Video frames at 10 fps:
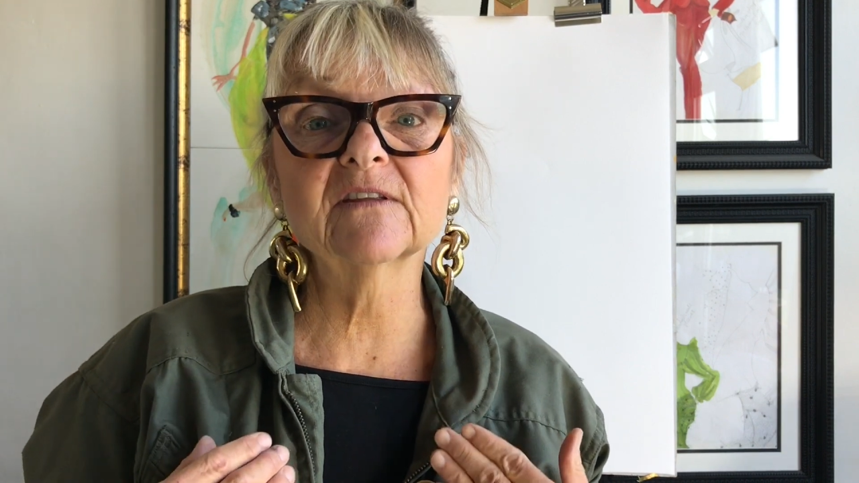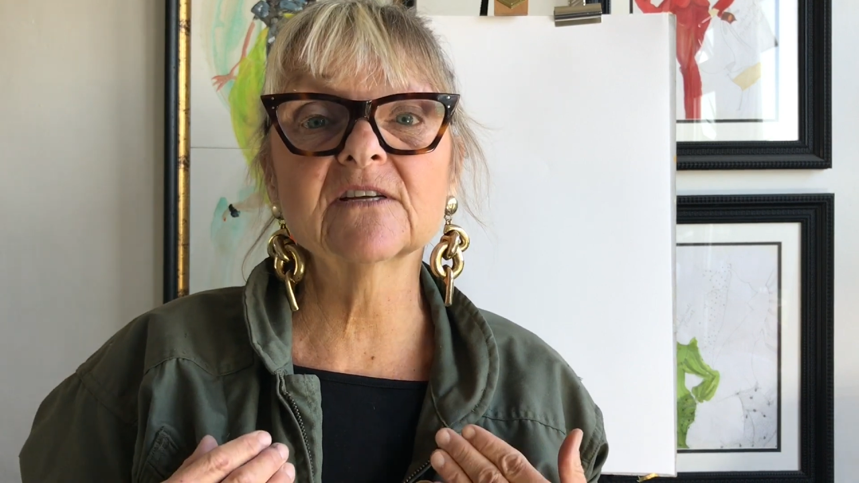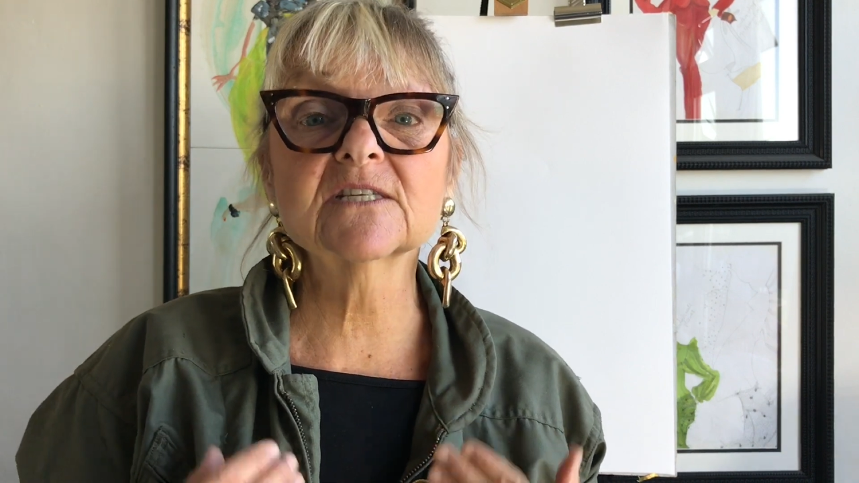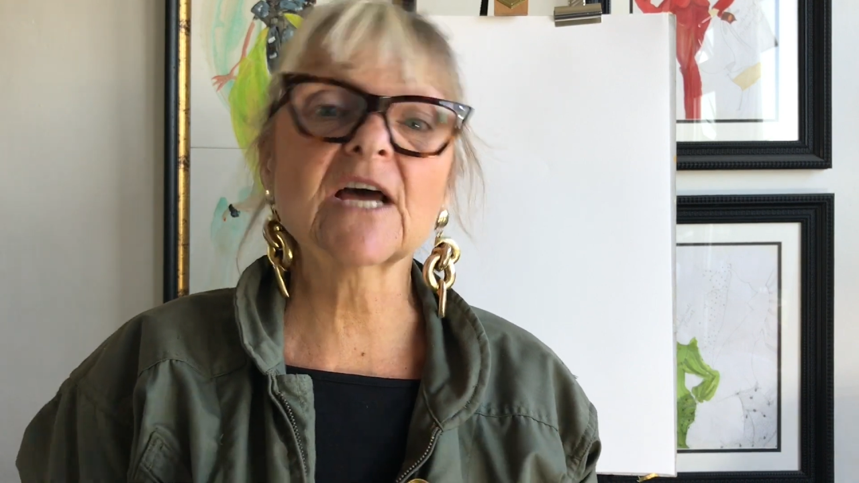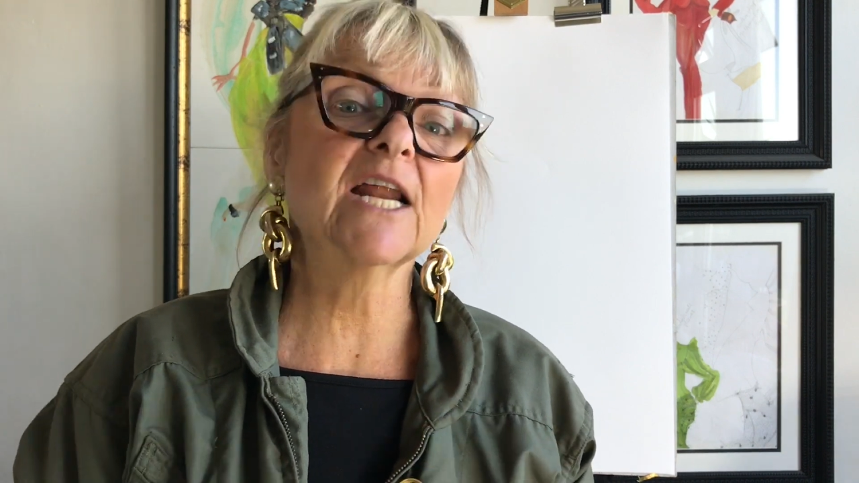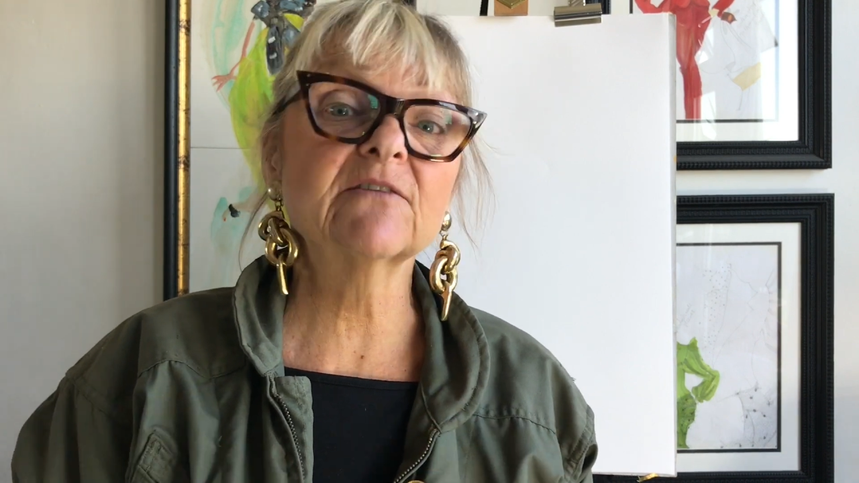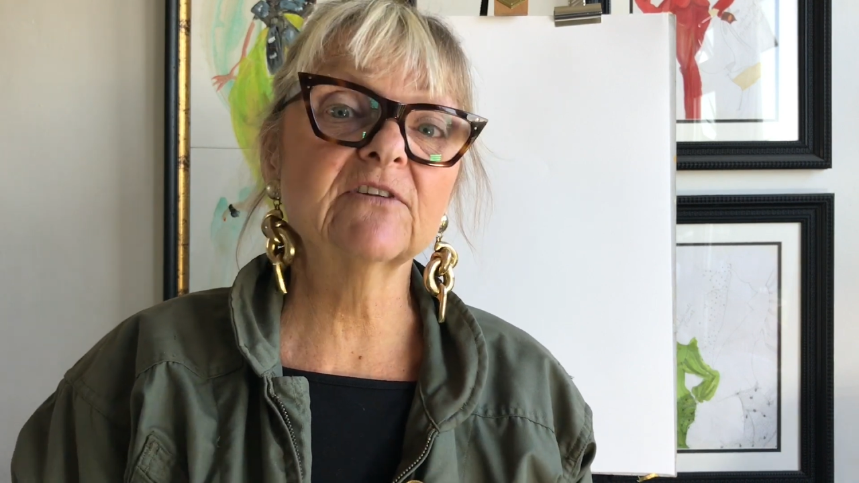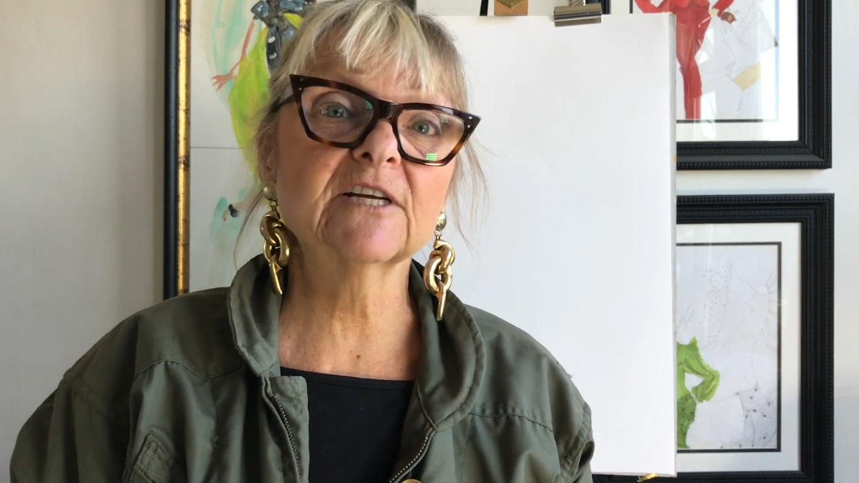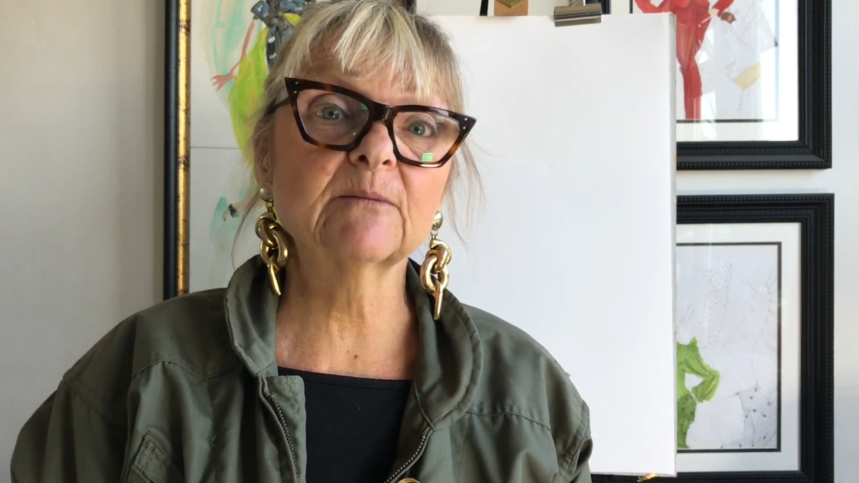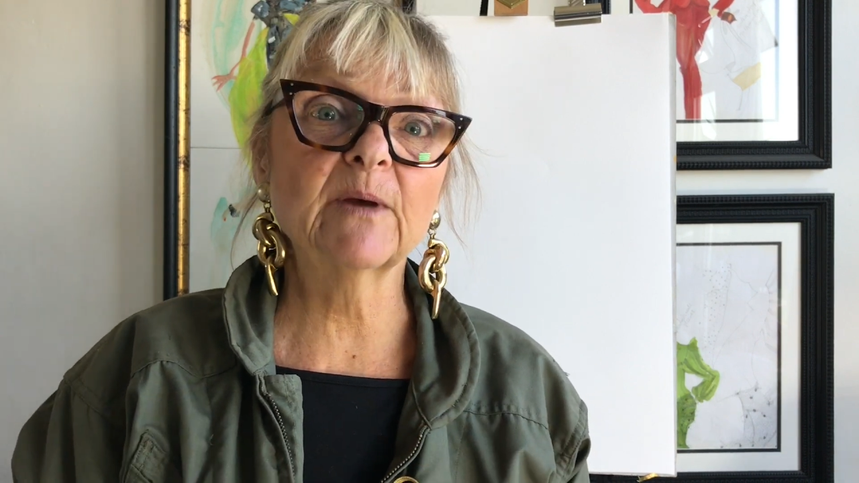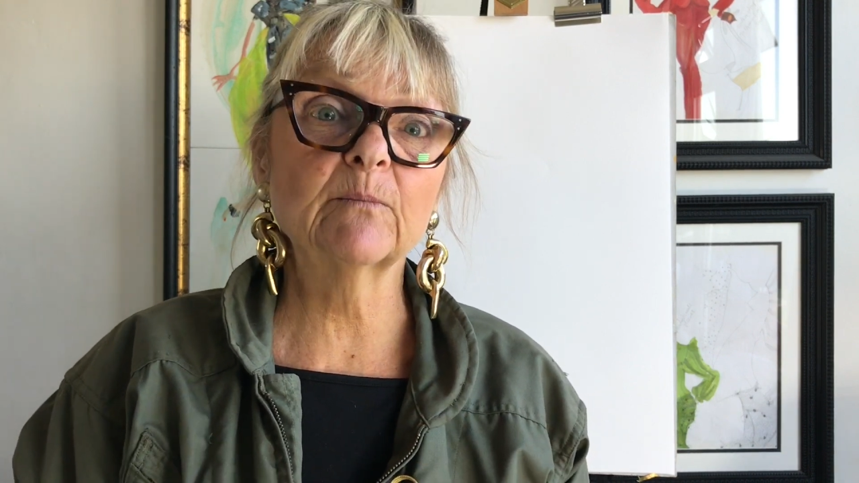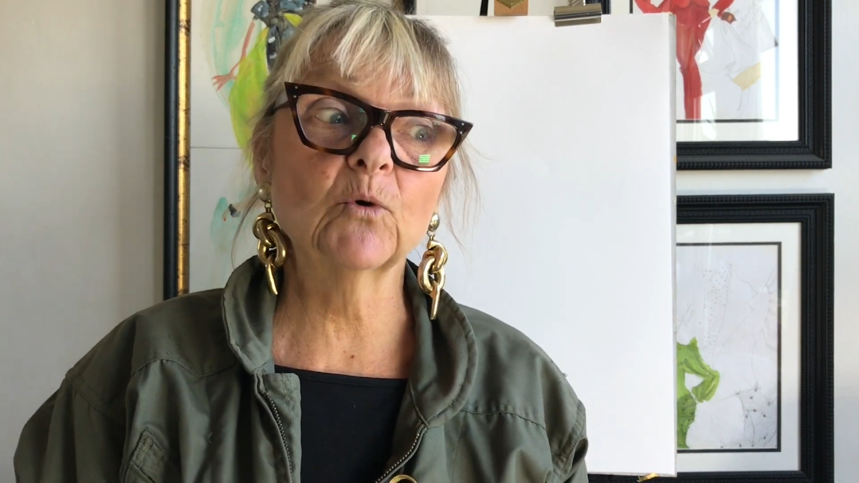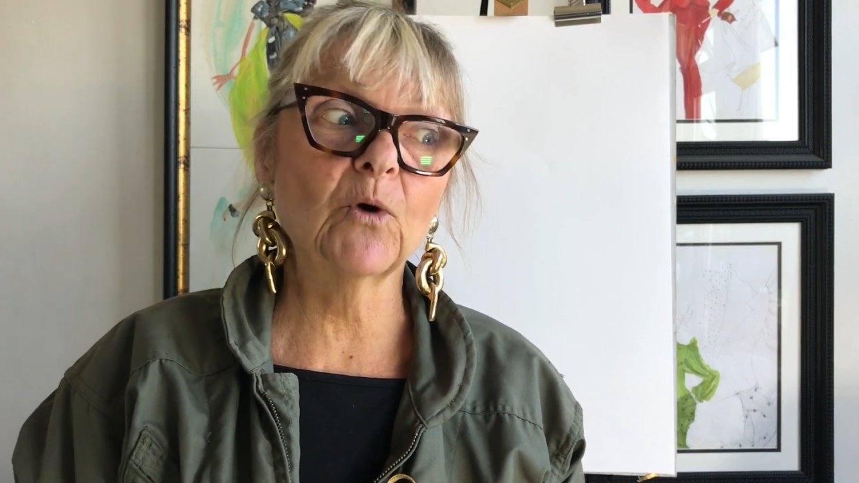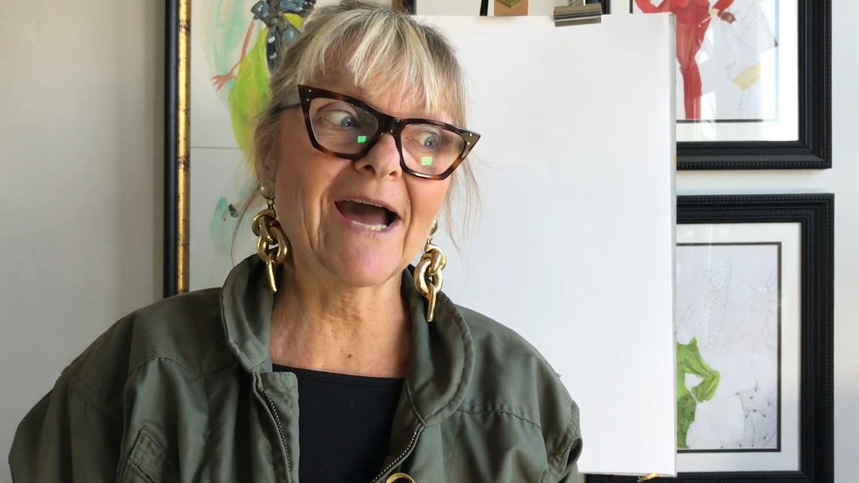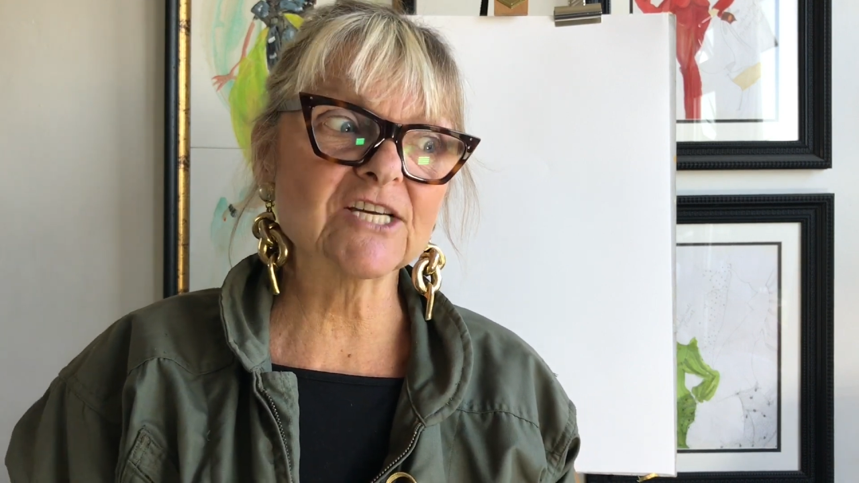that's kind of a little bit
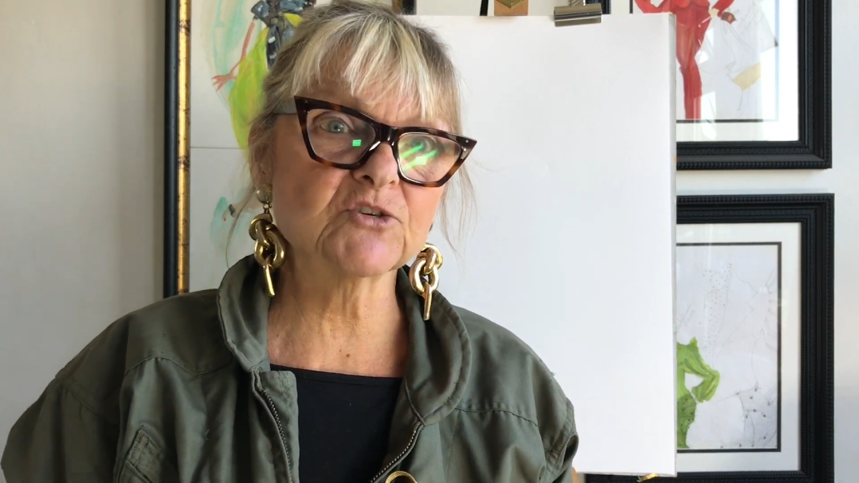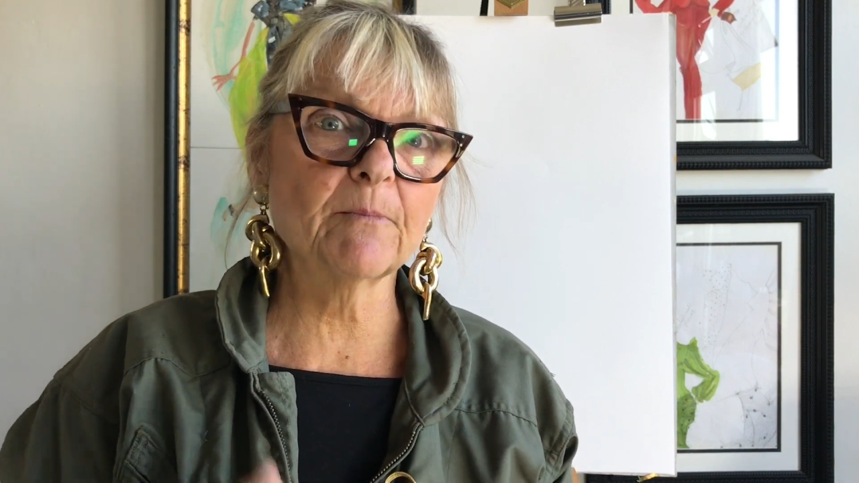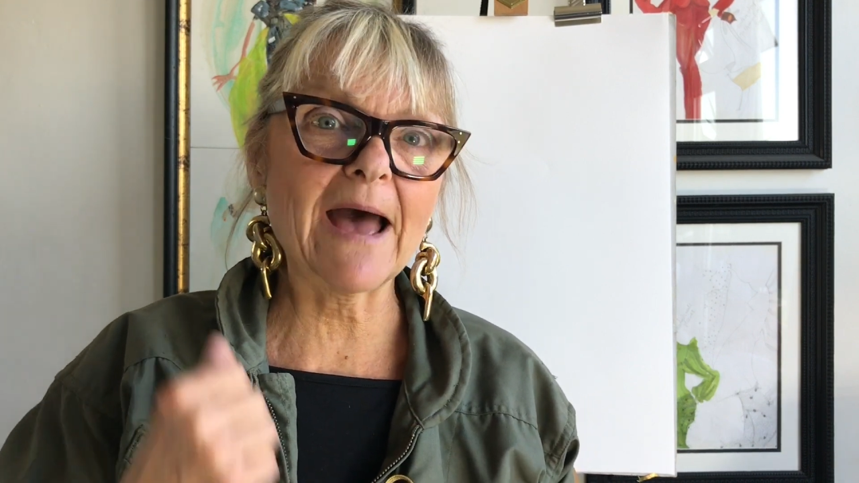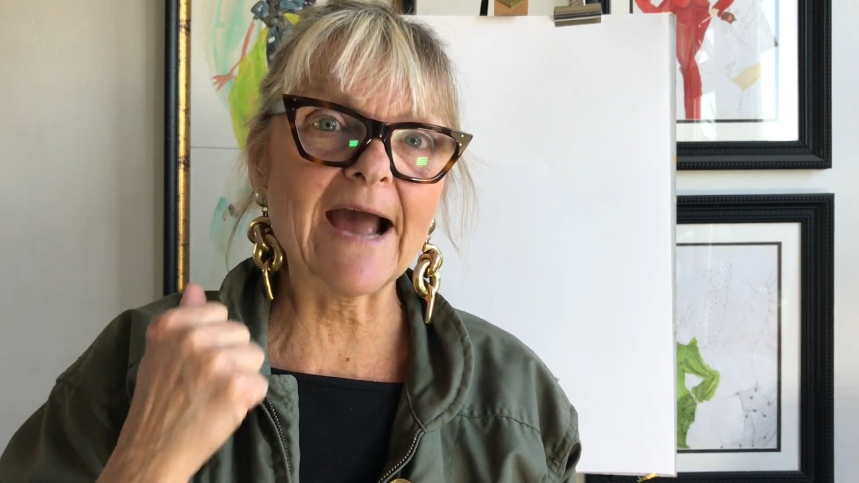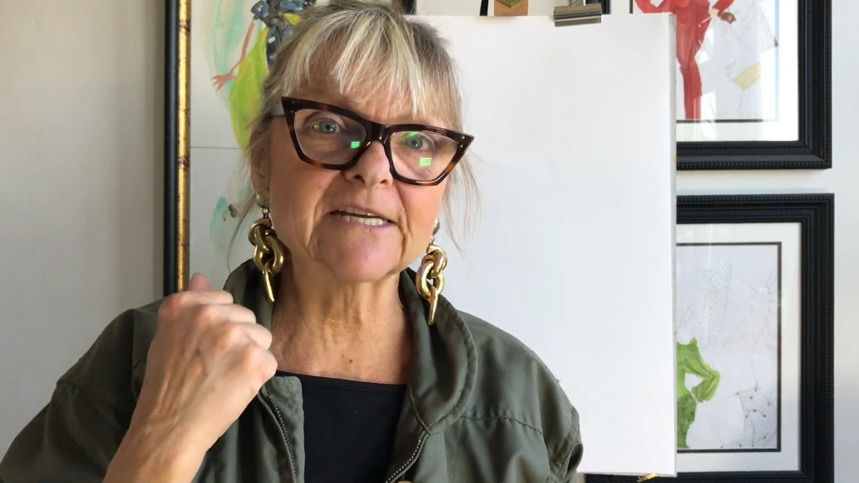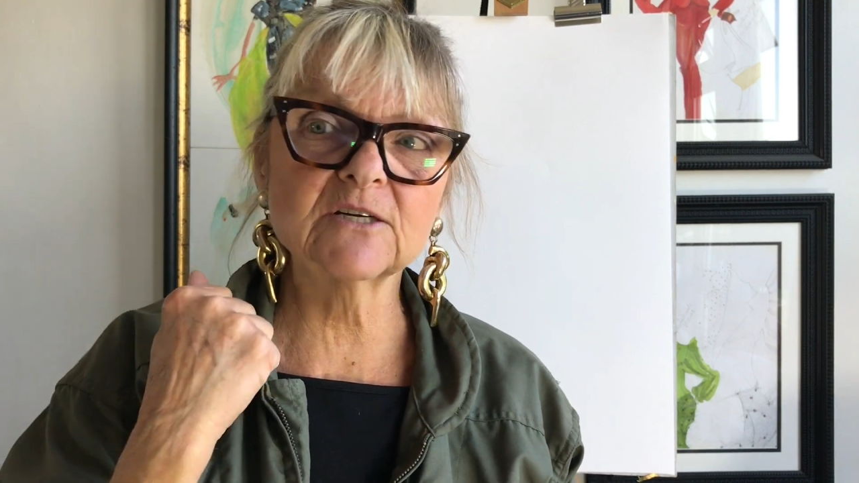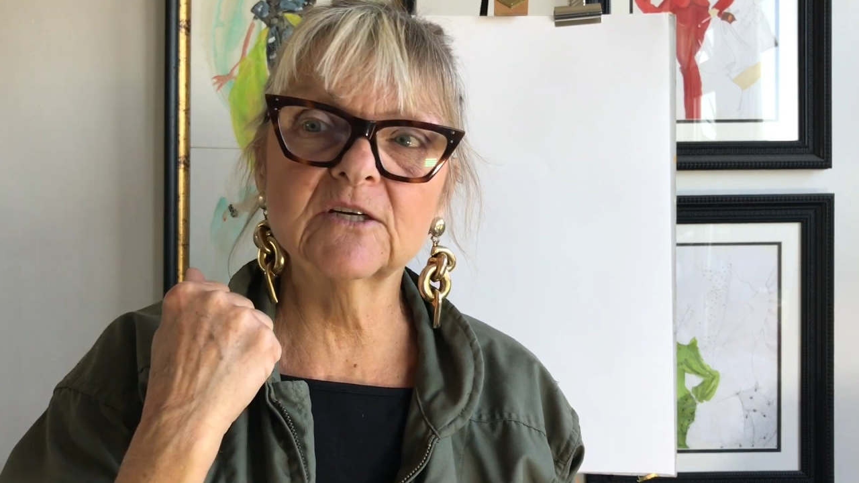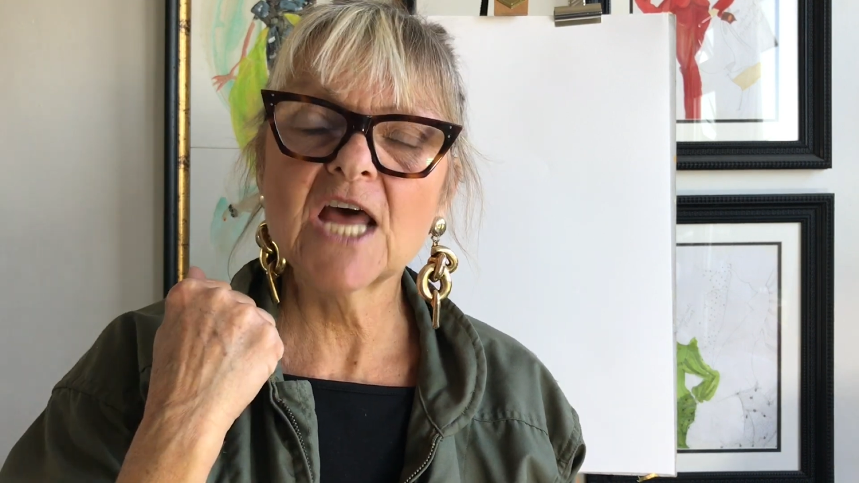more action-packed